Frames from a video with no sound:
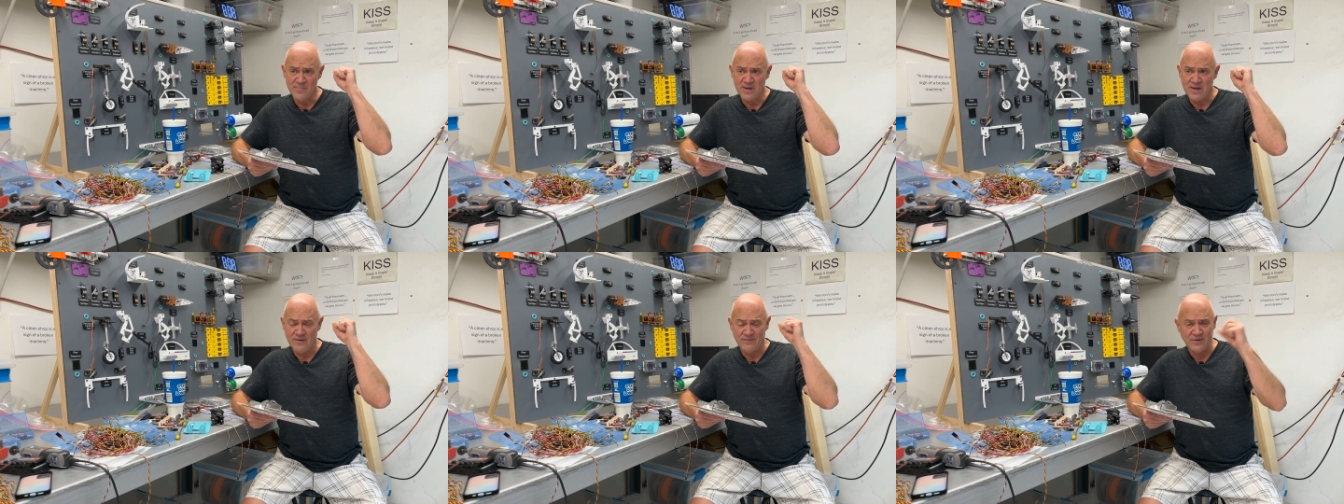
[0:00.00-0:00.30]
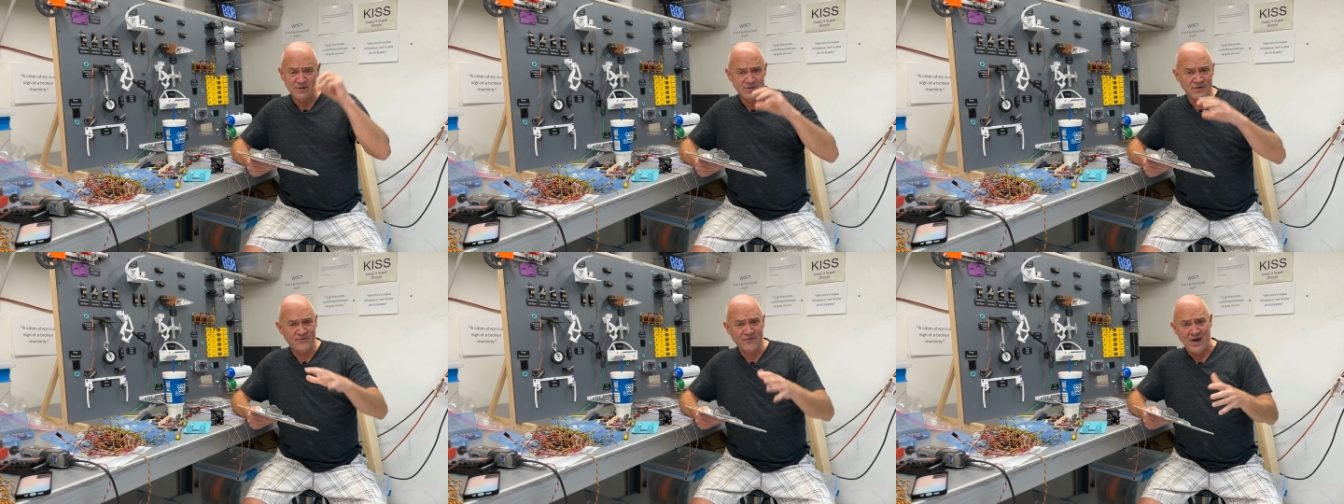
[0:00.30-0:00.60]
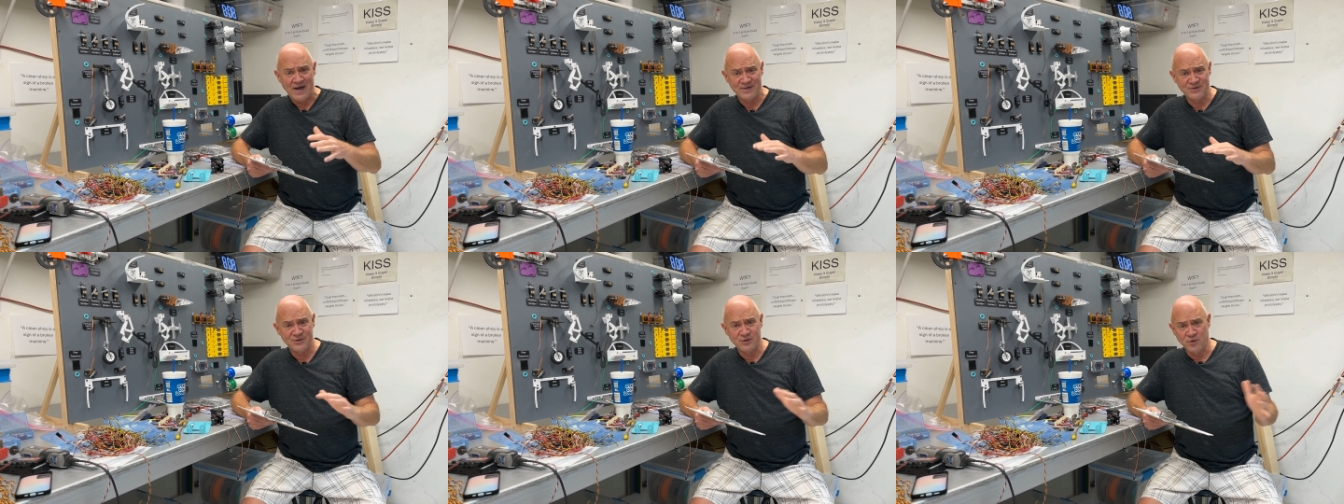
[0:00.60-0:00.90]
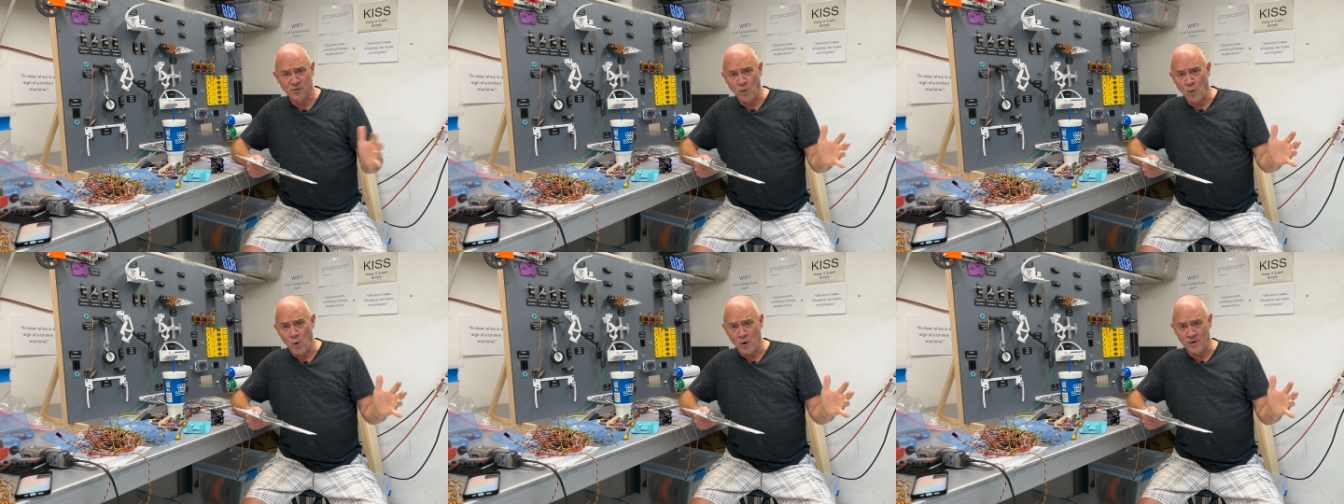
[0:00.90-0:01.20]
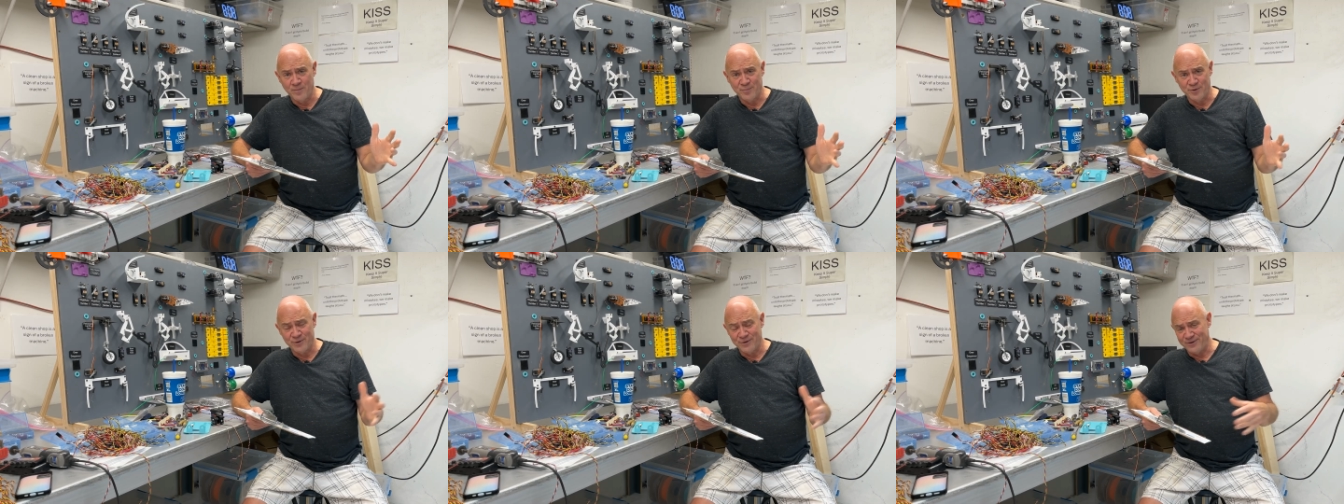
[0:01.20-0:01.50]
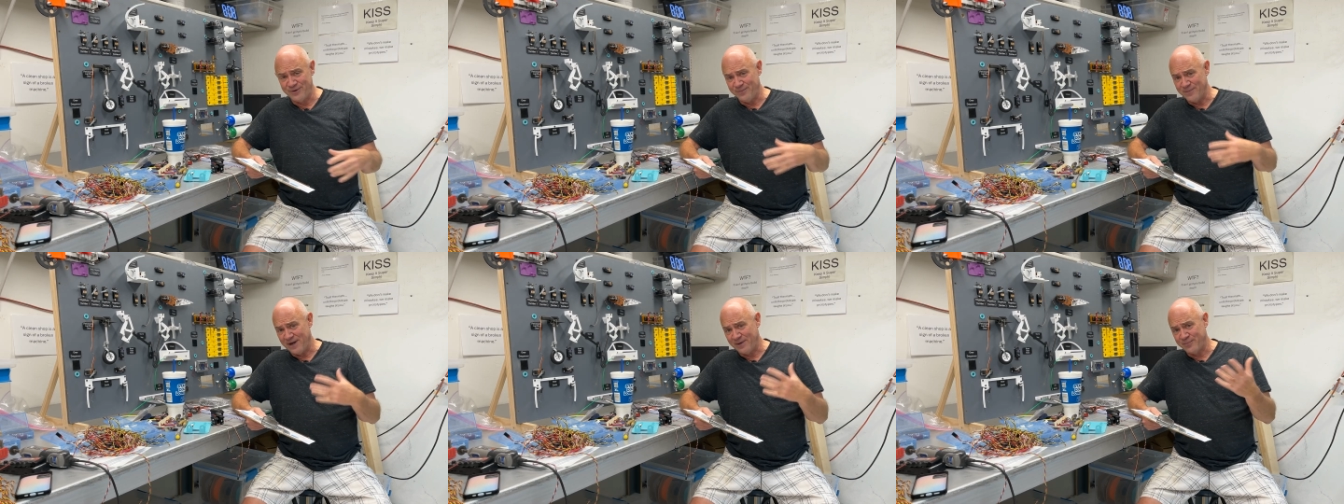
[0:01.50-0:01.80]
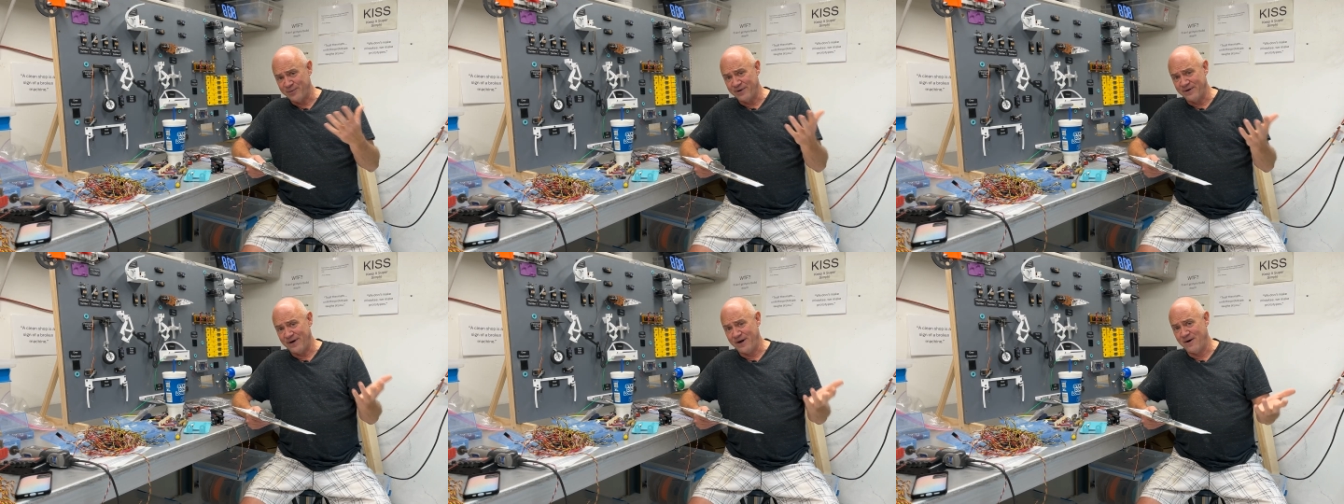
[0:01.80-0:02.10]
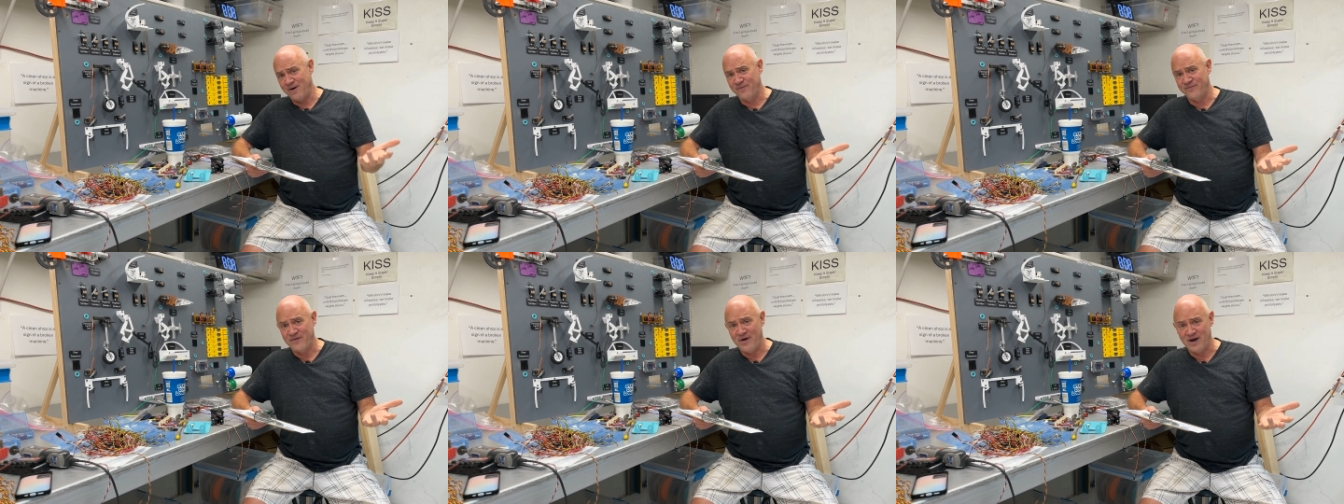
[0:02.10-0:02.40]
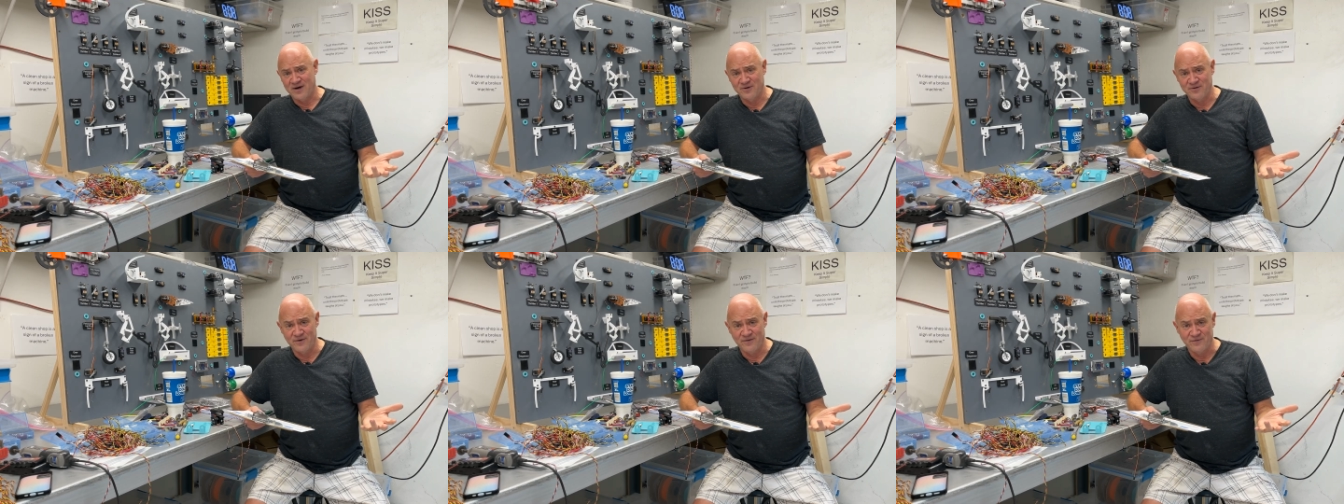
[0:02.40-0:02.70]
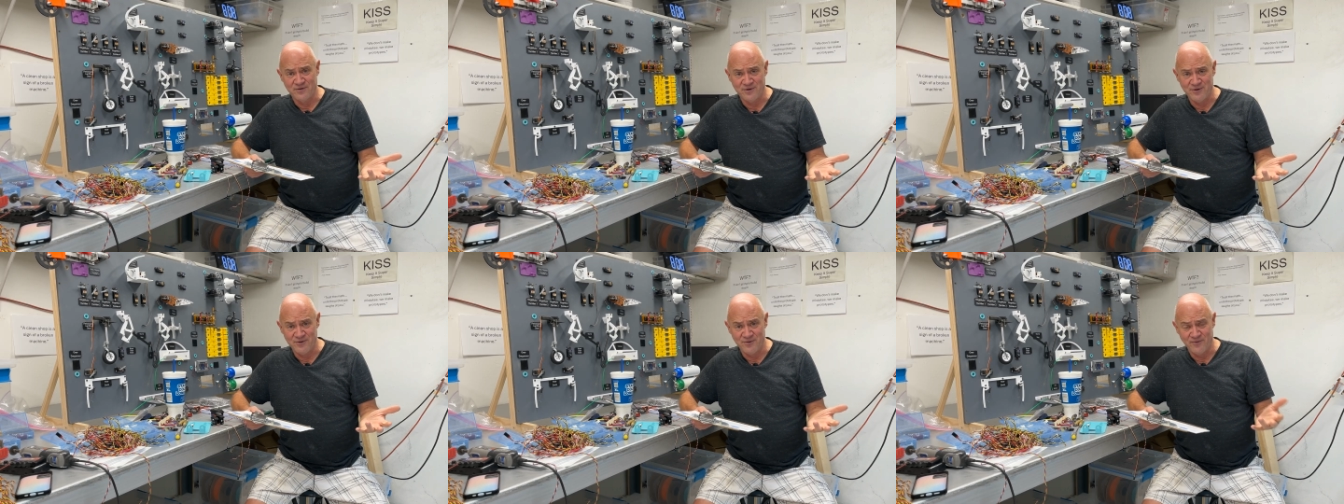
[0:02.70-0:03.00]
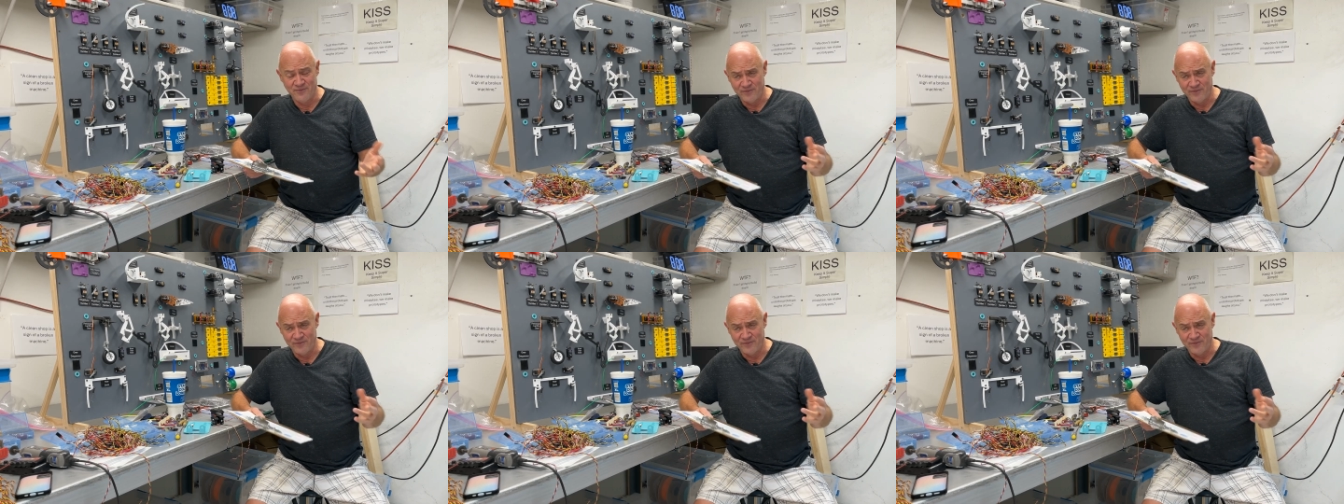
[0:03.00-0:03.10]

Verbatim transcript: If it's a faster warbird, you might put an air factor of two.